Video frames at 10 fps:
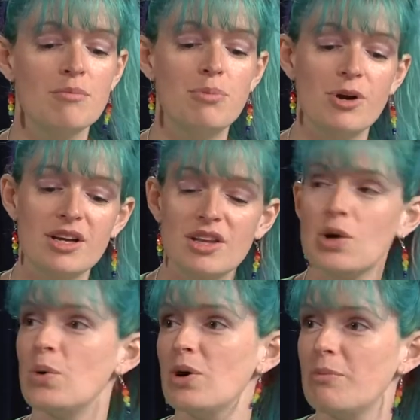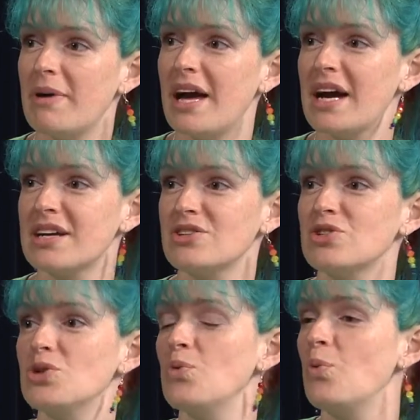bring the quilt back
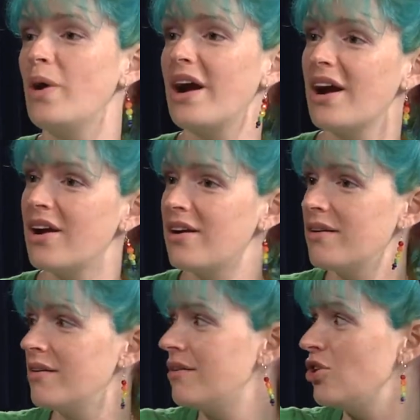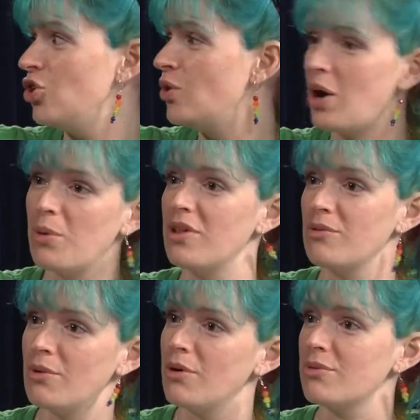to where you got one of the
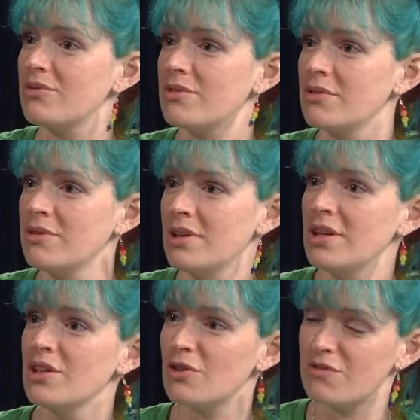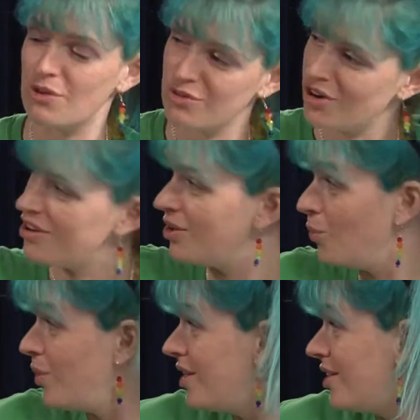rows. So if there was already a
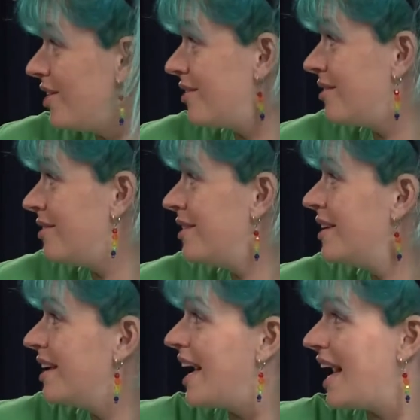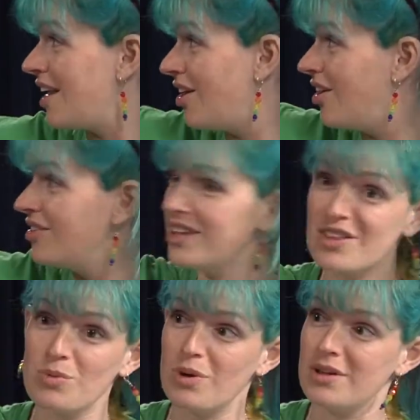winner at all
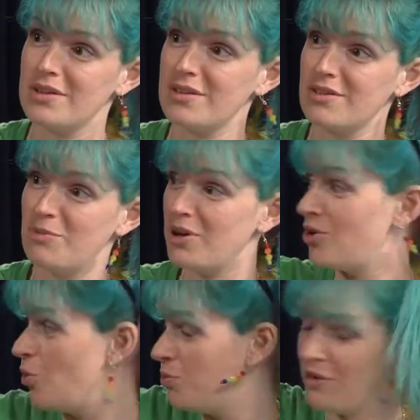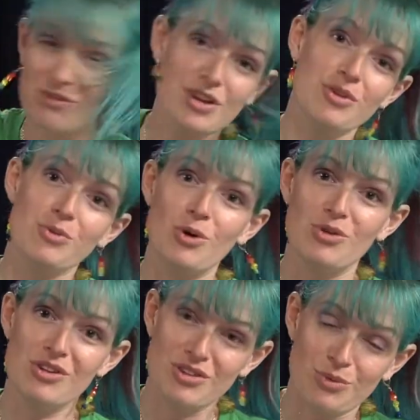these ones, you better hope you have another row
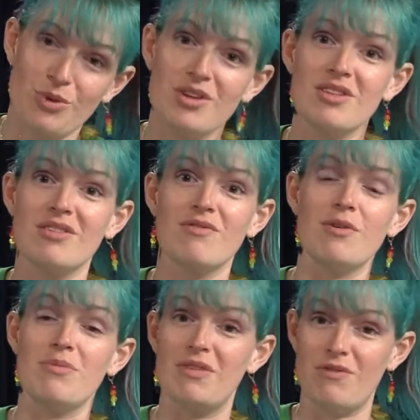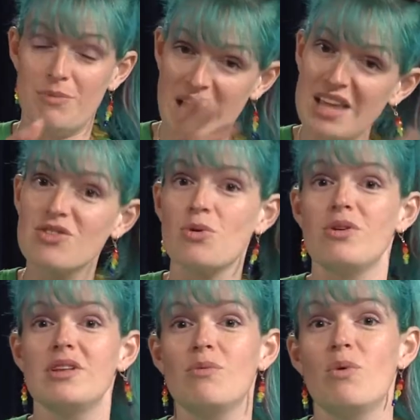that there was from that store
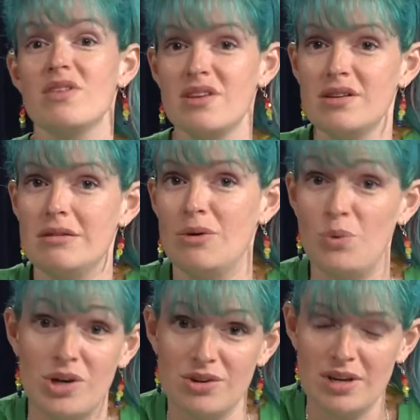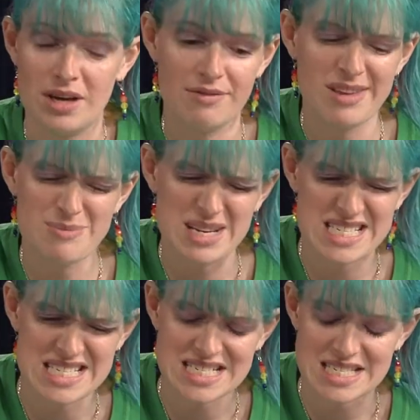that wasn't a winner yet, if that
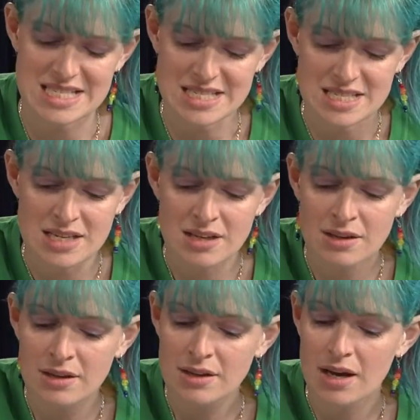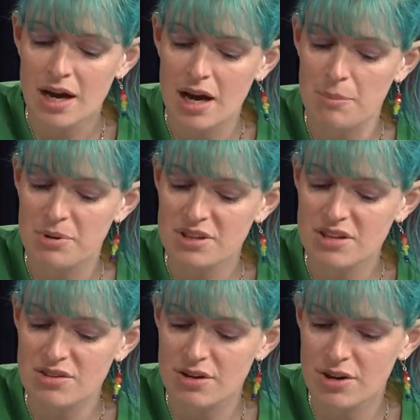makes any sense. But
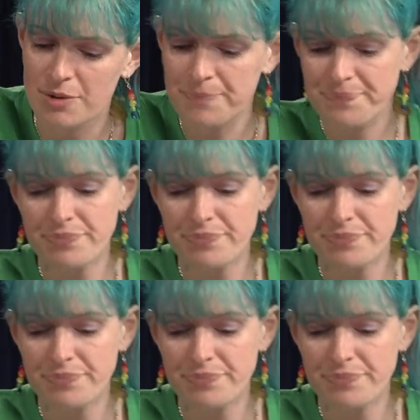this year,